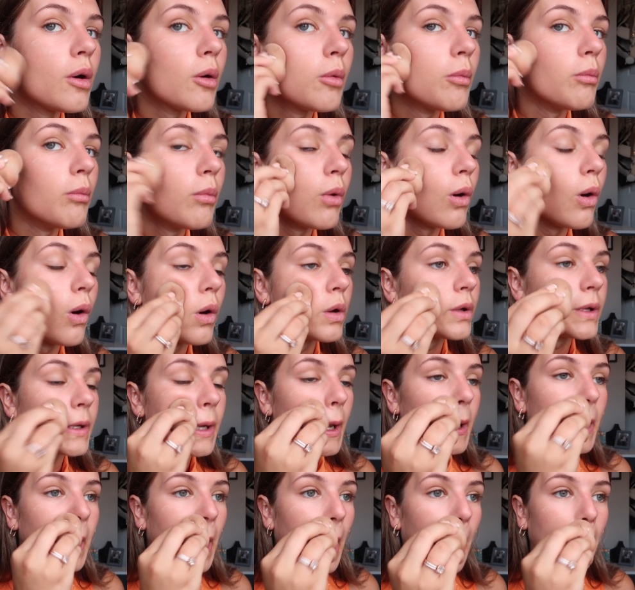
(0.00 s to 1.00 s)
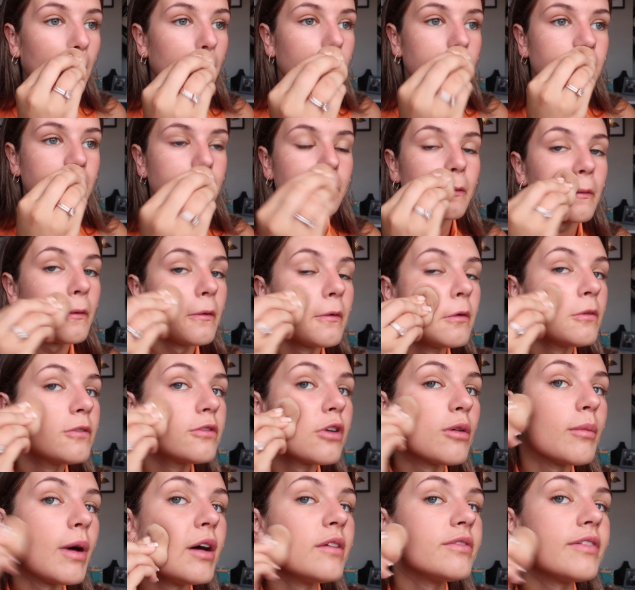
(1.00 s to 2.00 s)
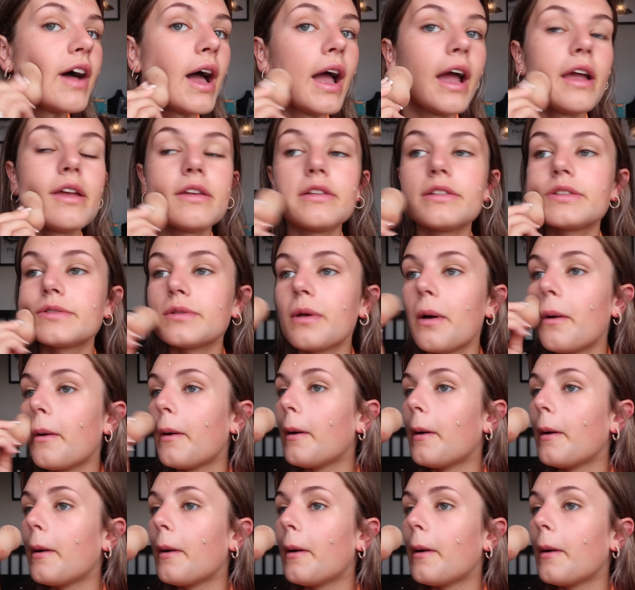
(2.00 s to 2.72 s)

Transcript: more than enough for my face.